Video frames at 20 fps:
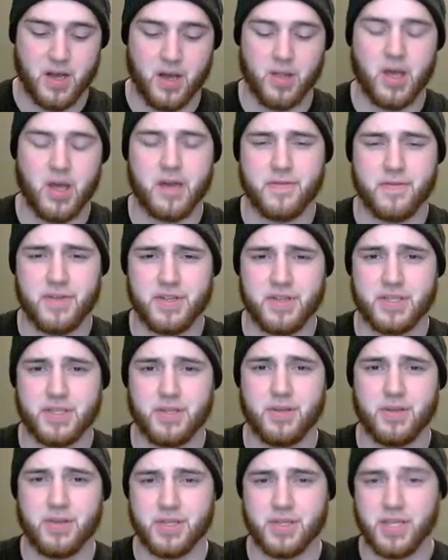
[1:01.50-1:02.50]
a lot of
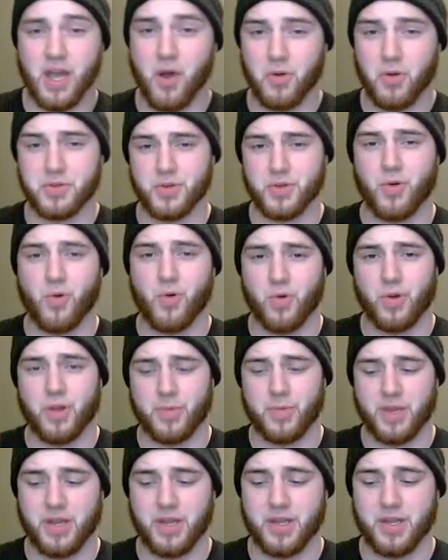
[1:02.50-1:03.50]
it, you could tell it's old.
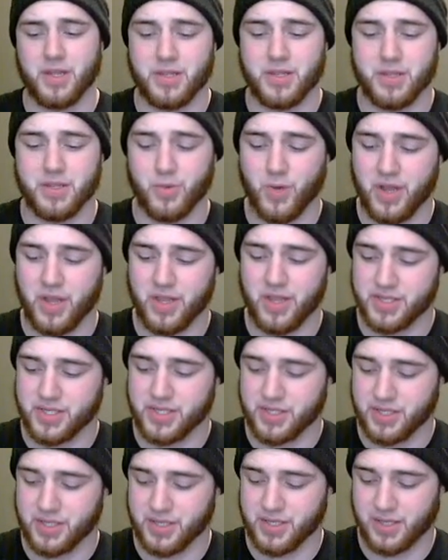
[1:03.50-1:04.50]
I mean, the way
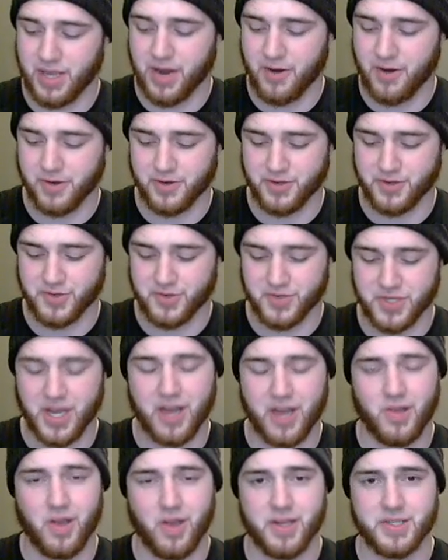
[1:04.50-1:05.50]
the characters are
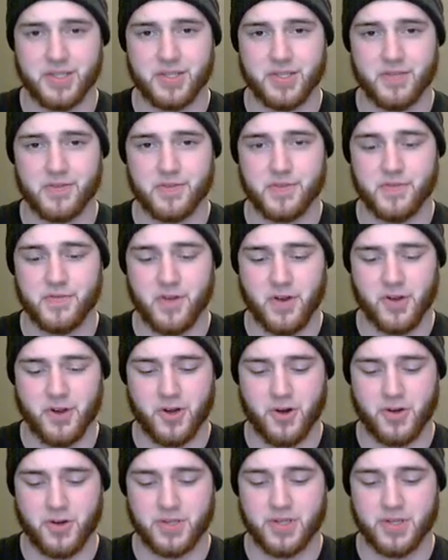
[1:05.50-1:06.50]
stylized and stuff, it's very
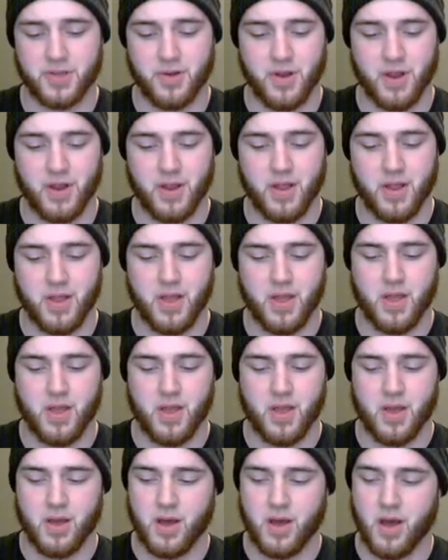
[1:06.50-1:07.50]
cartoony,
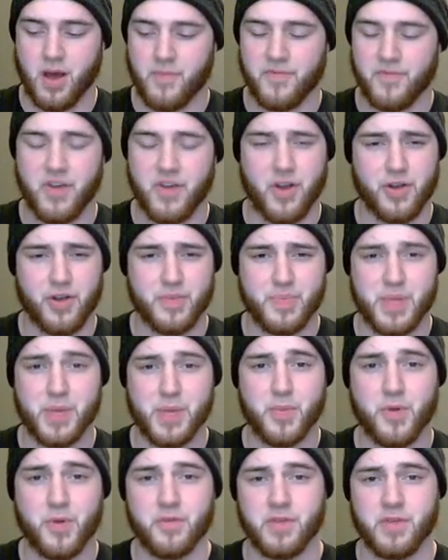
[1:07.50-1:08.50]
very
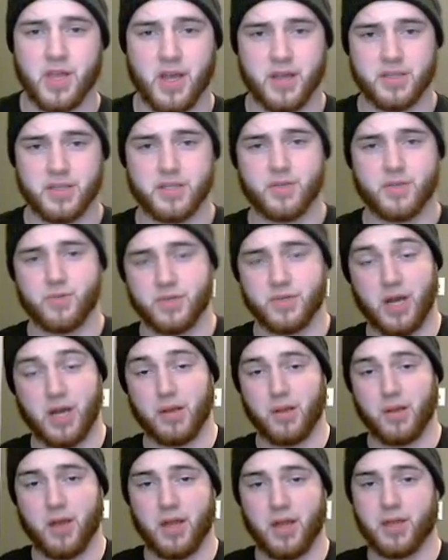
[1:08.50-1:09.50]
B-movie-esque, which
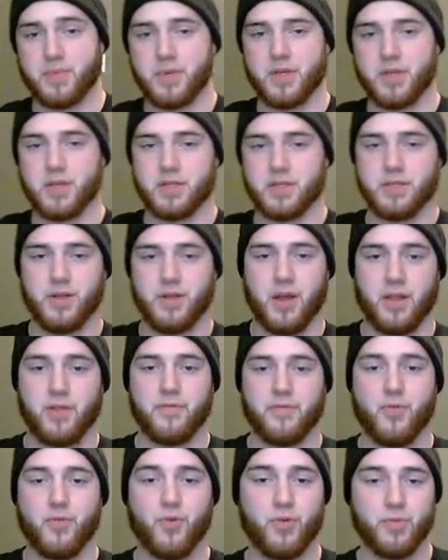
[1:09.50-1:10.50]
I like because, I
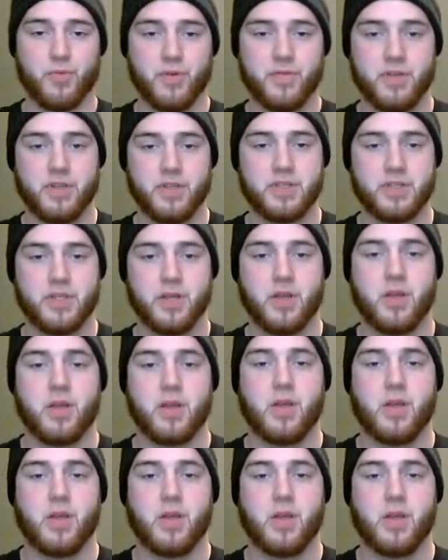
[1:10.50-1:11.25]
love horror movies.